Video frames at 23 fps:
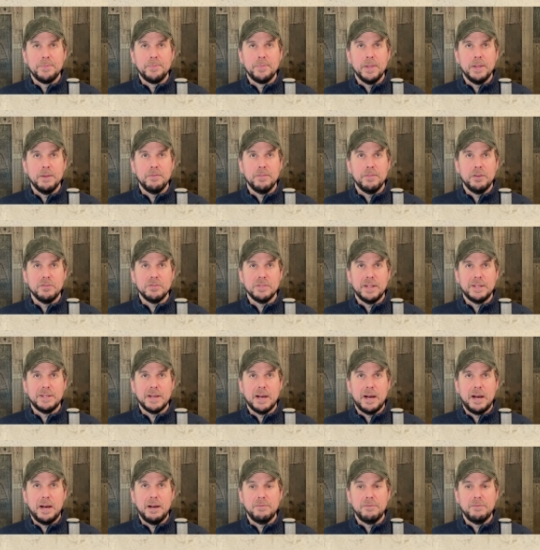if there's a
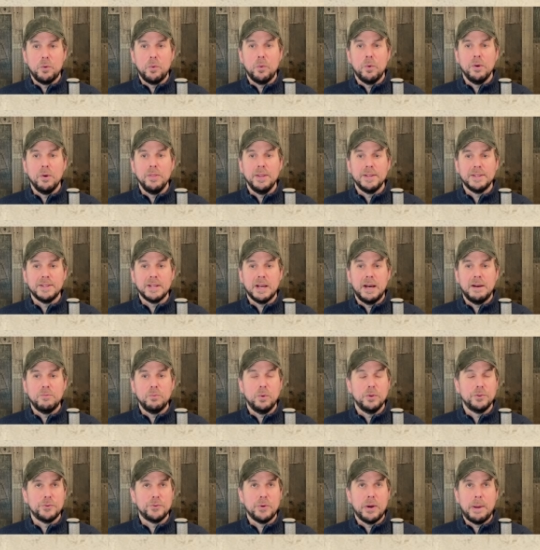tav, or the tav will
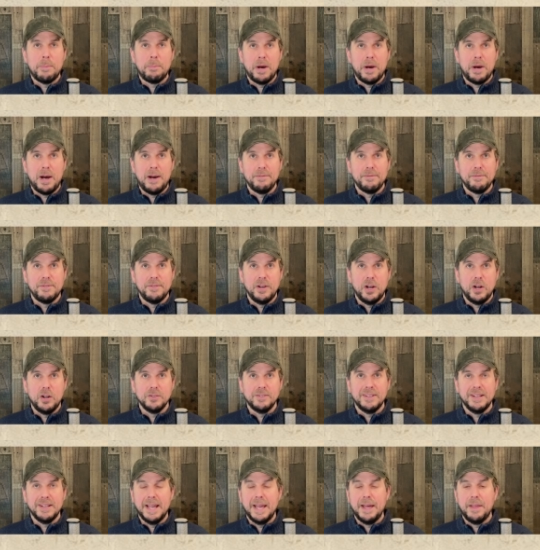drop off
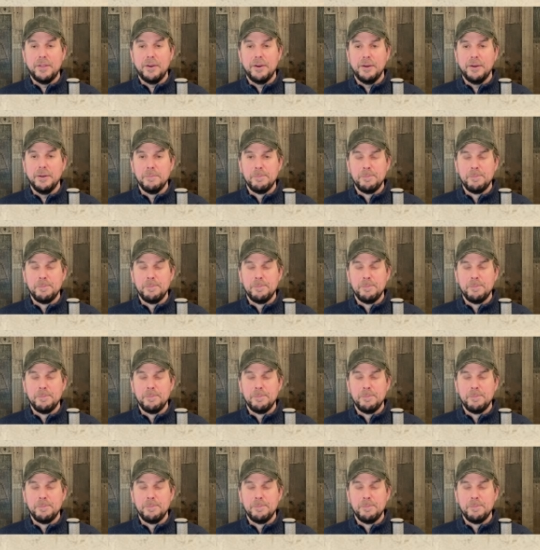altogether.